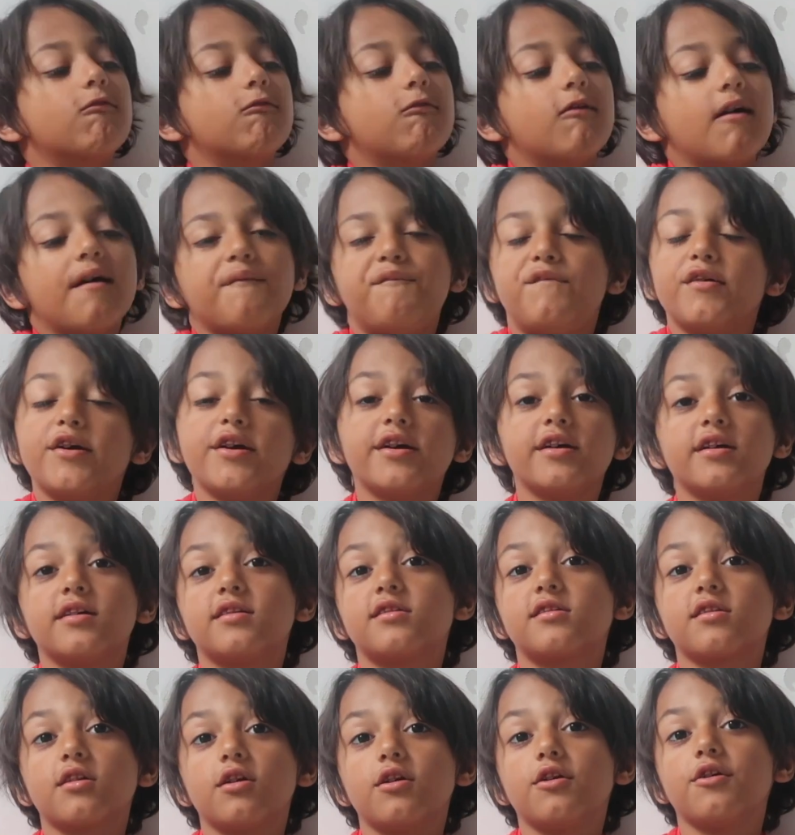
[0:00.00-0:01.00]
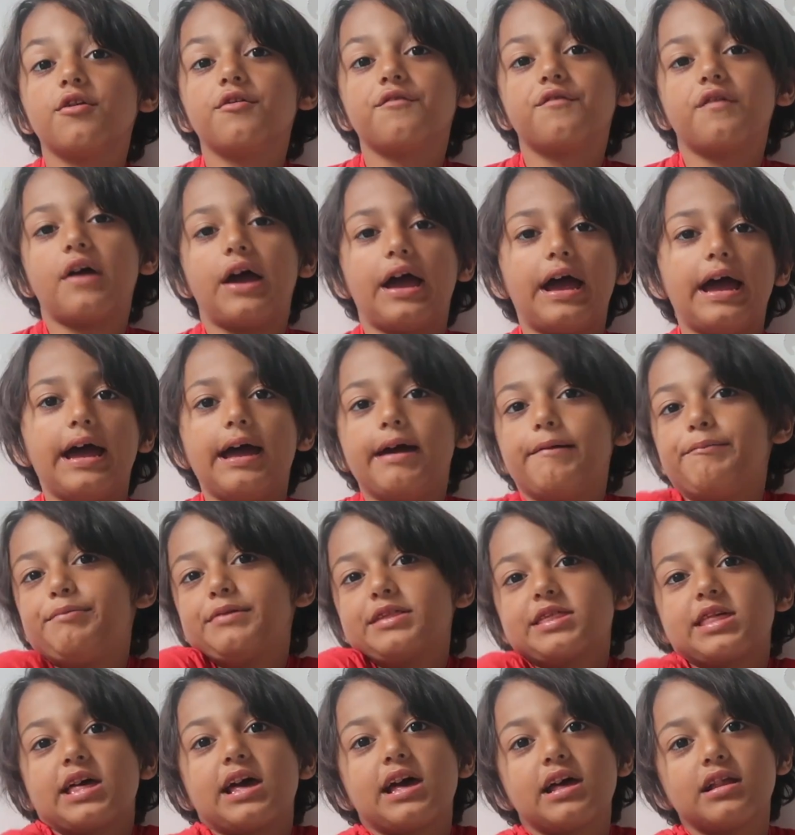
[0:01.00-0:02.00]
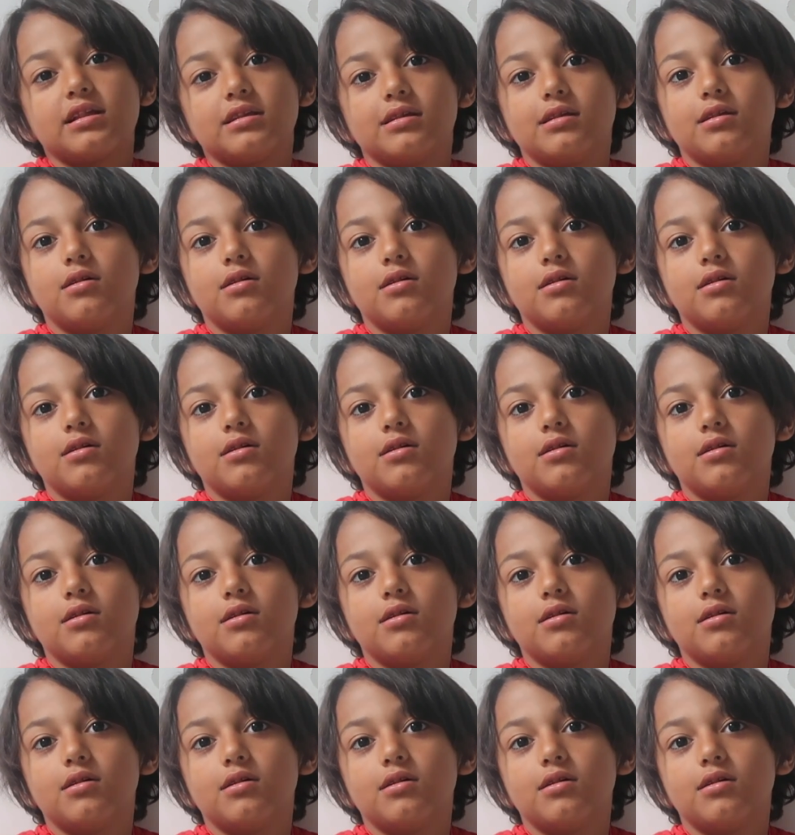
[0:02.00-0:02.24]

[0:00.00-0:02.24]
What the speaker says: Whether it's over habitat